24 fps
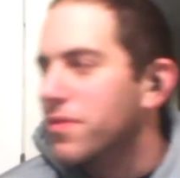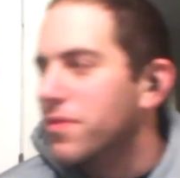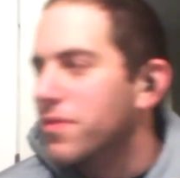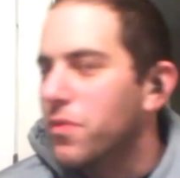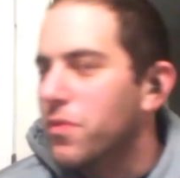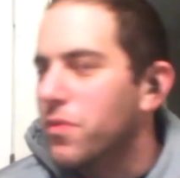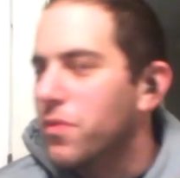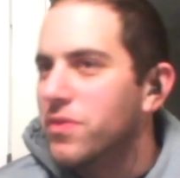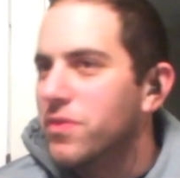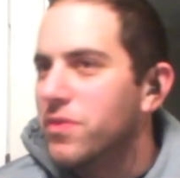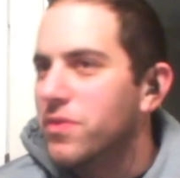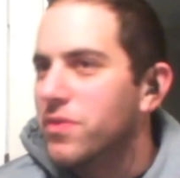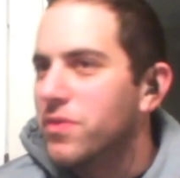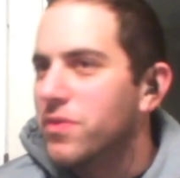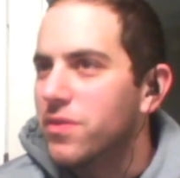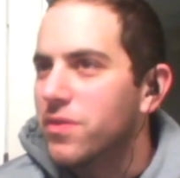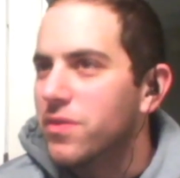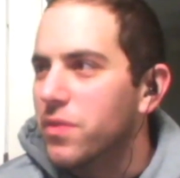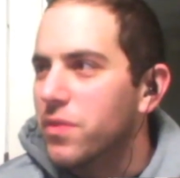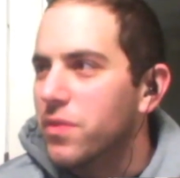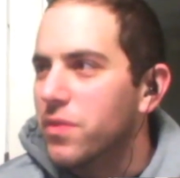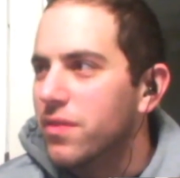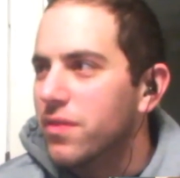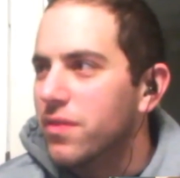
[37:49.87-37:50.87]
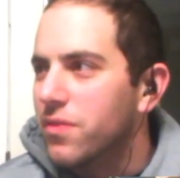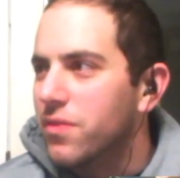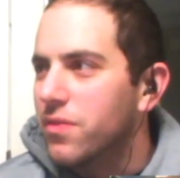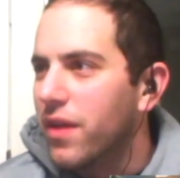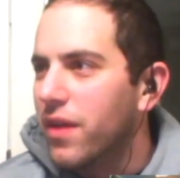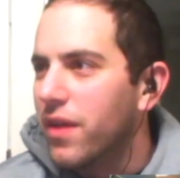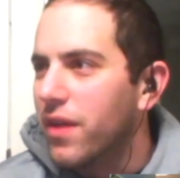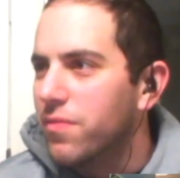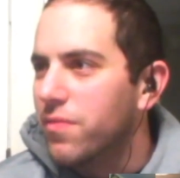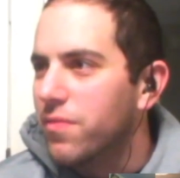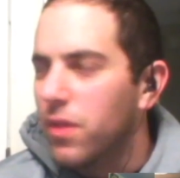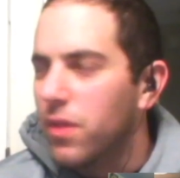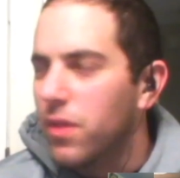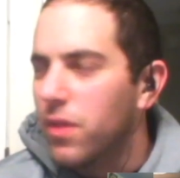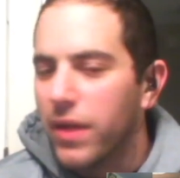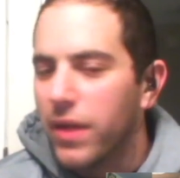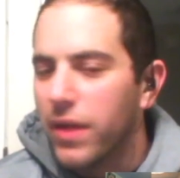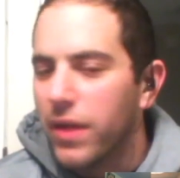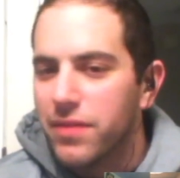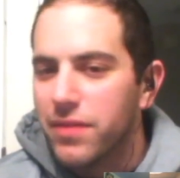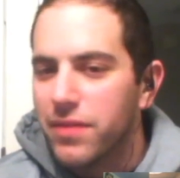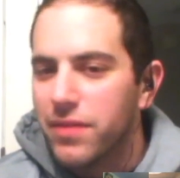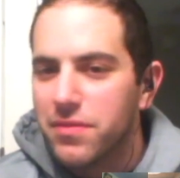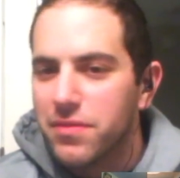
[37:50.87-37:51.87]
worst ones are when you have
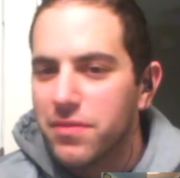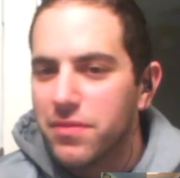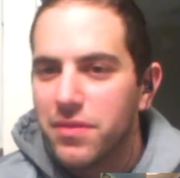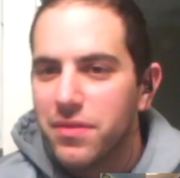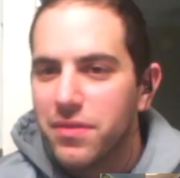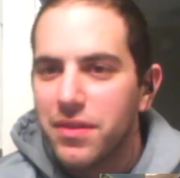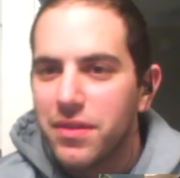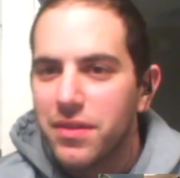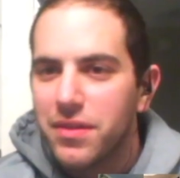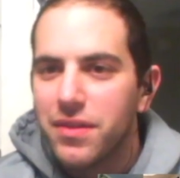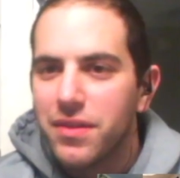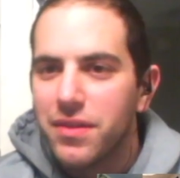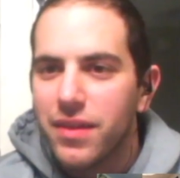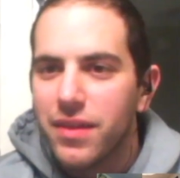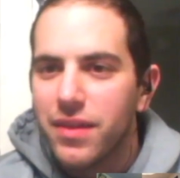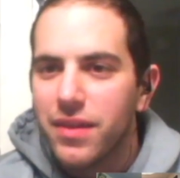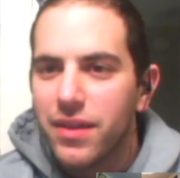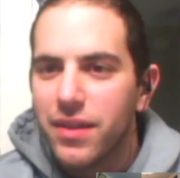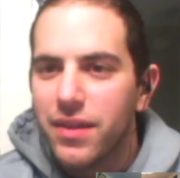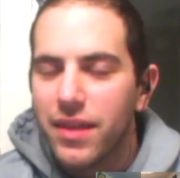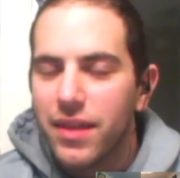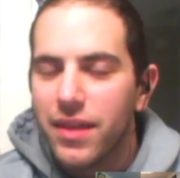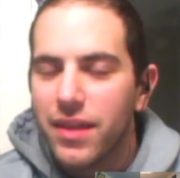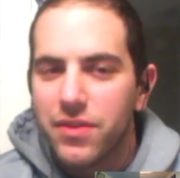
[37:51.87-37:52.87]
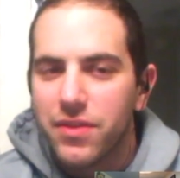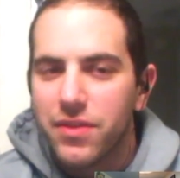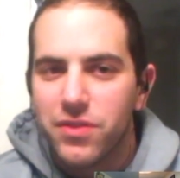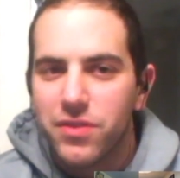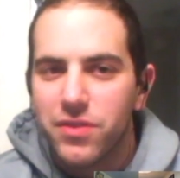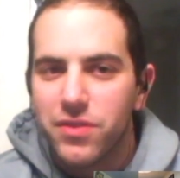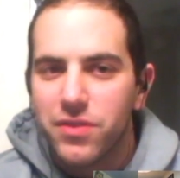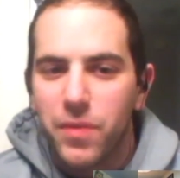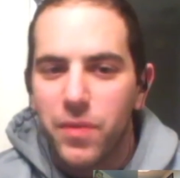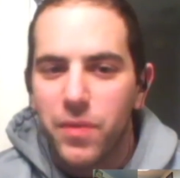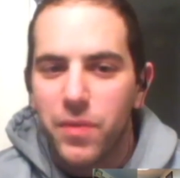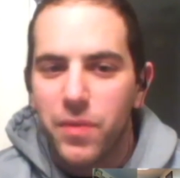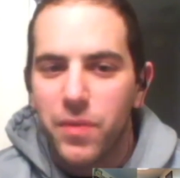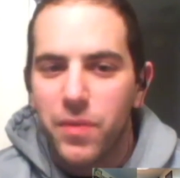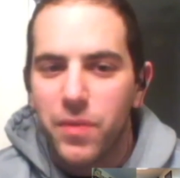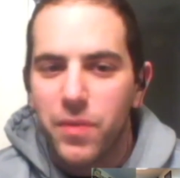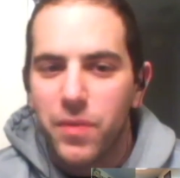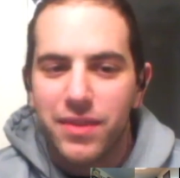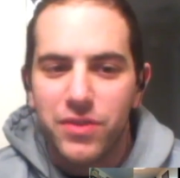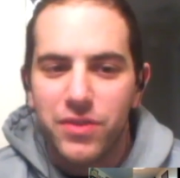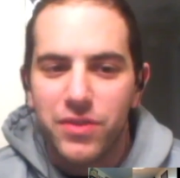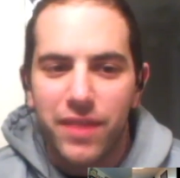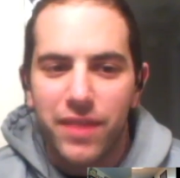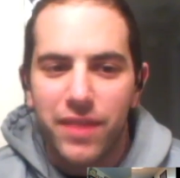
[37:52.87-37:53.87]
blowouts. And like they're so bad
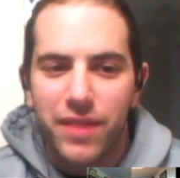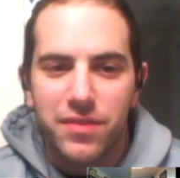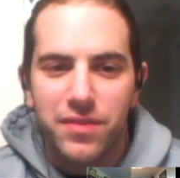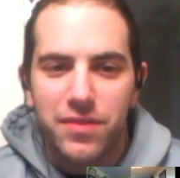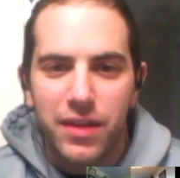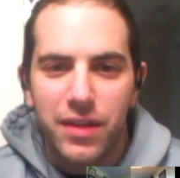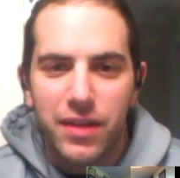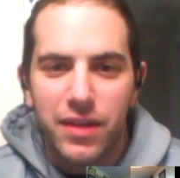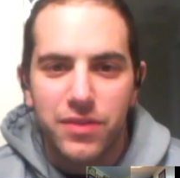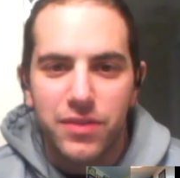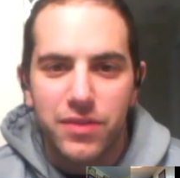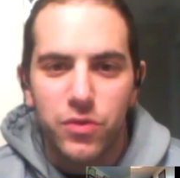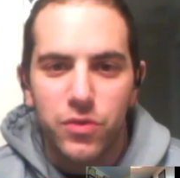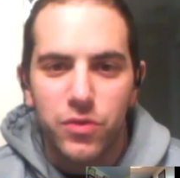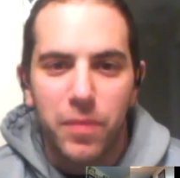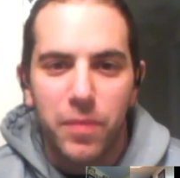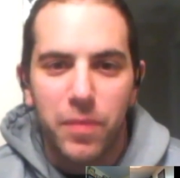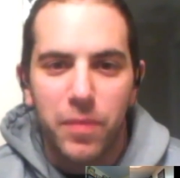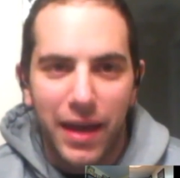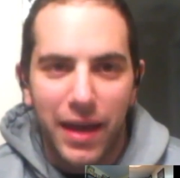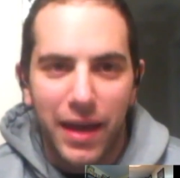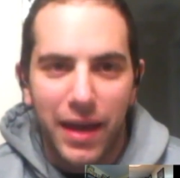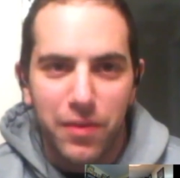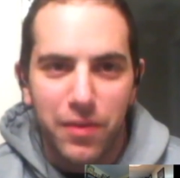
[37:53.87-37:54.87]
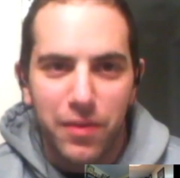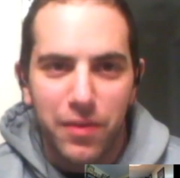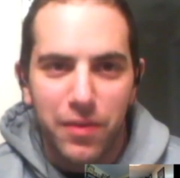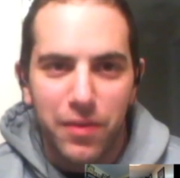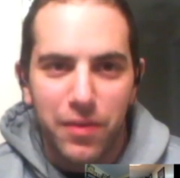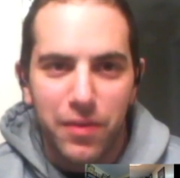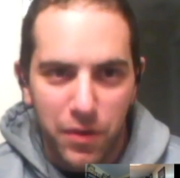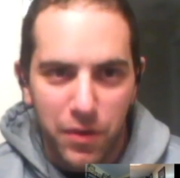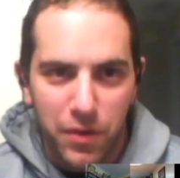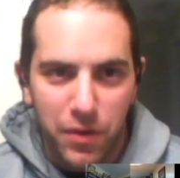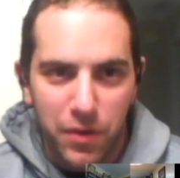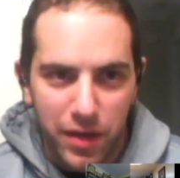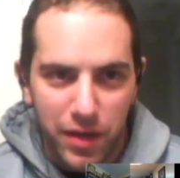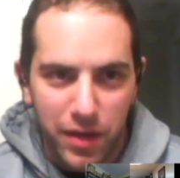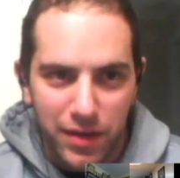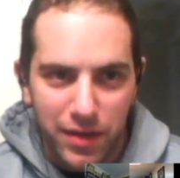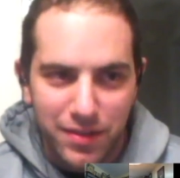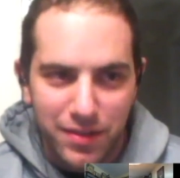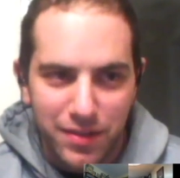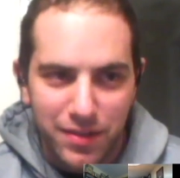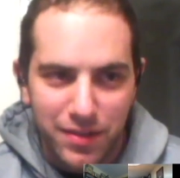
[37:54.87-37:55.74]
that you have to like do a bath right away.